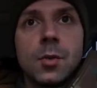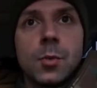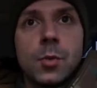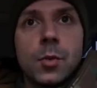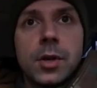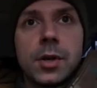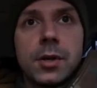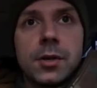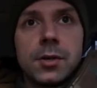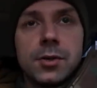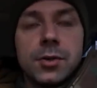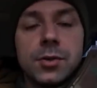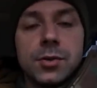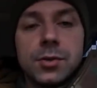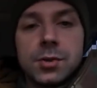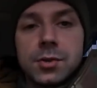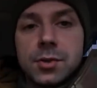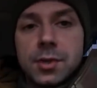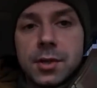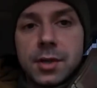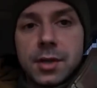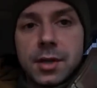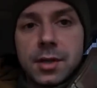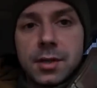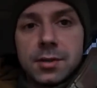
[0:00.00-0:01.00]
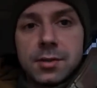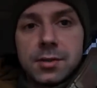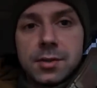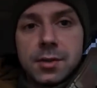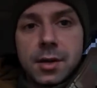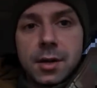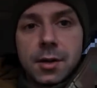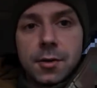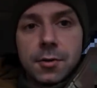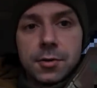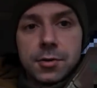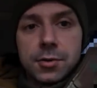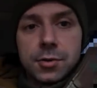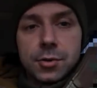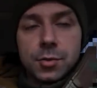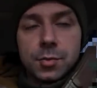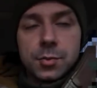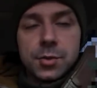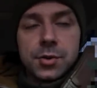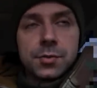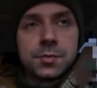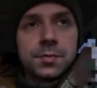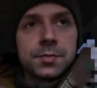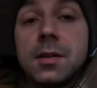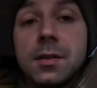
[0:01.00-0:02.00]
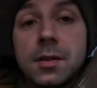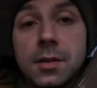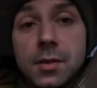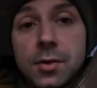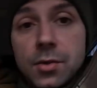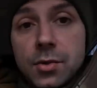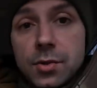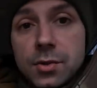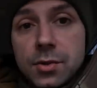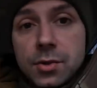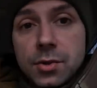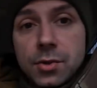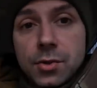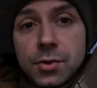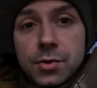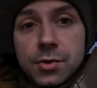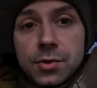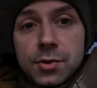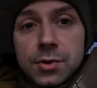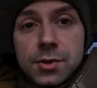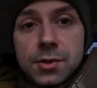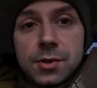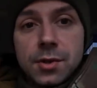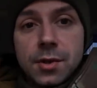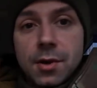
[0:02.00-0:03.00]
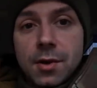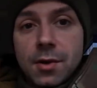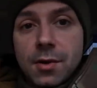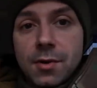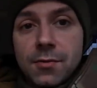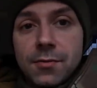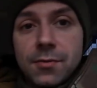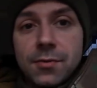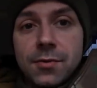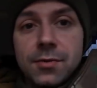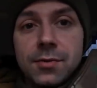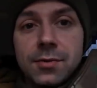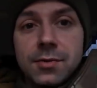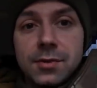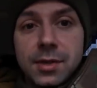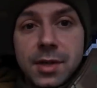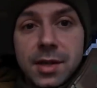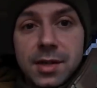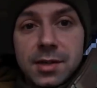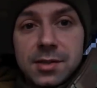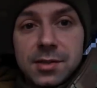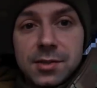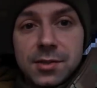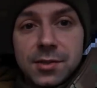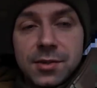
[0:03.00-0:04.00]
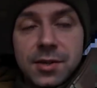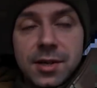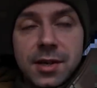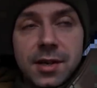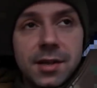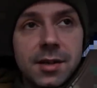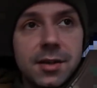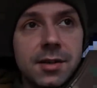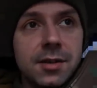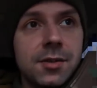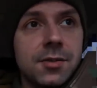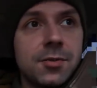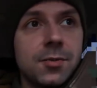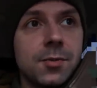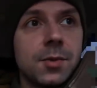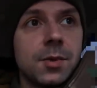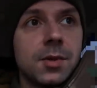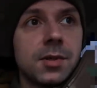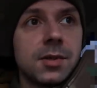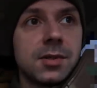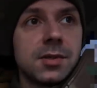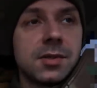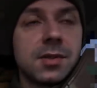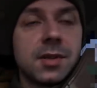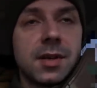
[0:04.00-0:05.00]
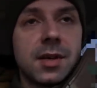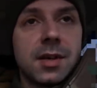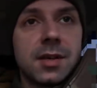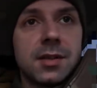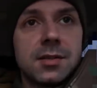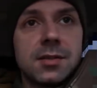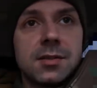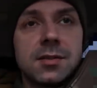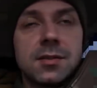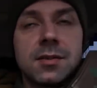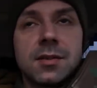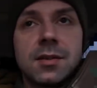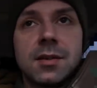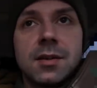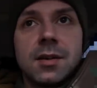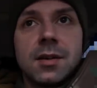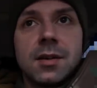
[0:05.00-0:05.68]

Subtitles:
were used against our troops. The good news of yesterday was that